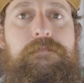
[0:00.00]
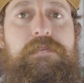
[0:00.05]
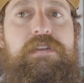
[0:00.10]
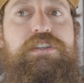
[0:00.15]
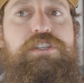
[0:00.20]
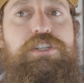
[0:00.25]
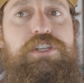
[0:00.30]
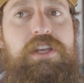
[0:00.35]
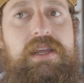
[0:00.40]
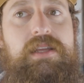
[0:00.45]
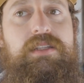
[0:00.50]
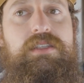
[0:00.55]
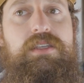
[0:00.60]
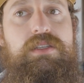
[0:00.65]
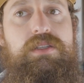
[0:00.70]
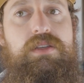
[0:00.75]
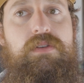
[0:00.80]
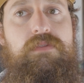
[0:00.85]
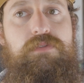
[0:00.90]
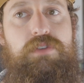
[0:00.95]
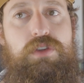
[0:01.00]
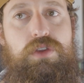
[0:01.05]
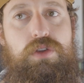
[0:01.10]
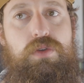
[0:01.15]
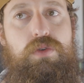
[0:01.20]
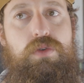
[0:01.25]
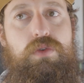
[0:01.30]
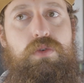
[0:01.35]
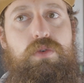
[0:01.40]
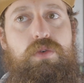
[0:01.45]
the chances of
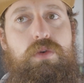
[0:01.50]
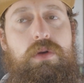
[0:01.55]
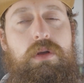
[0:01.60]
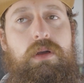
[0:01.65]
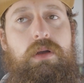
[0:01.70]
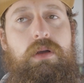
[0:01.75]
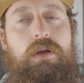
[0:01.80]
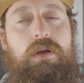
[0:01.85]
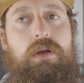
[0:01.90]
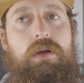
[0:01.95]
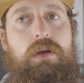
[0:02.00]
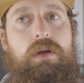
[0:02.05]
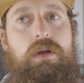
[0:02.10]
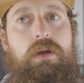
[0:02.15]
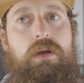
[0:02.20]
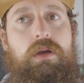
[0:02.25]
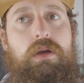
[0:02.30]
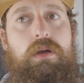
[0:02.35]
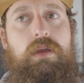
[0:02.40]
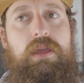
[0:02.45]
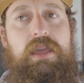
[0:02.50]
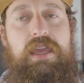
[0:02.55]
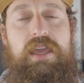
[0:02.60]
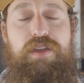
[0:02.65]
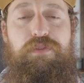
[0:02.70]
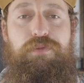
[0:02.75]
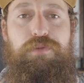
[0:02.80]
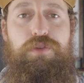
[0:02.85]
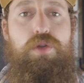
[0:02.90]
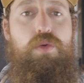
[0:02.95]
you,
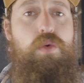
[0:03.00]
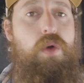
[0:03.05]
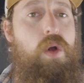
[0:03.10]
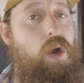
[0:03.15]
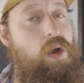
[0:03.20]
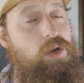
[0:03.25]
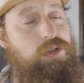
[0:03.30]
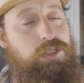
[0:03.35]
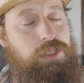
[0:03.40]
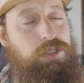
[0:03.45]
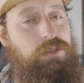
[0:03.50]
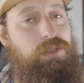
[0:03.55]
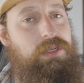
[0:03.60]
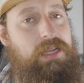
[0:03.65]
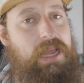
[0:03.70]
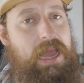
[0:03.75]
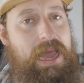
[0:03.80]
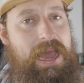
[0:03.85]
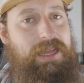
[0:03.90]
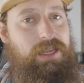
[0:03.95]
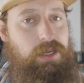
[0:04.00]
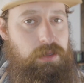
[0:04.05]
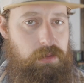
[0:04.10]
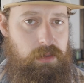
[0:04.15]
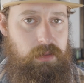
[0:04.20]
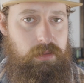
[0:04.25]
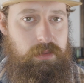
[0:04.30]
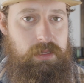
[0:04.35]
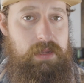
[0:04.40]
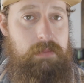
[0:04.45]
if you are shooting
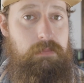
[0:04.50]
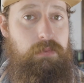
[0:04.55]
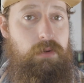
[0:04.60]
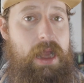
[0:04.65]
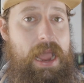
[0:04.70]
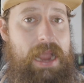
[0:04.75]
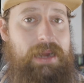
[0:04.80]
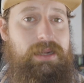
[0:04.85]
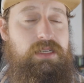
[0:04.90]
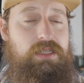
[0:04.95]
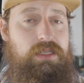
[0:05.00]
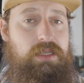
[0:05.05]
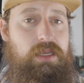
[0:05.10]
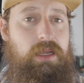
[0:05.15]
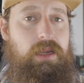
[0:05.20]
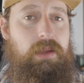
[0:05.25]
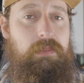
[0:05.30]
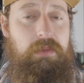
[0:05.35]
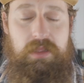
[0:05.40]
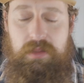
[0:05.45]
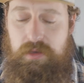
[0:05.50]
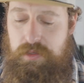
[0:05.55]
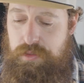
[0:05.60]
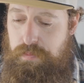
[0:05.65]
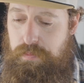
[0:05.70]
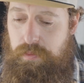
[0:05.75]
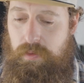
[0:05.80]
accurately and practicing, I mean, there's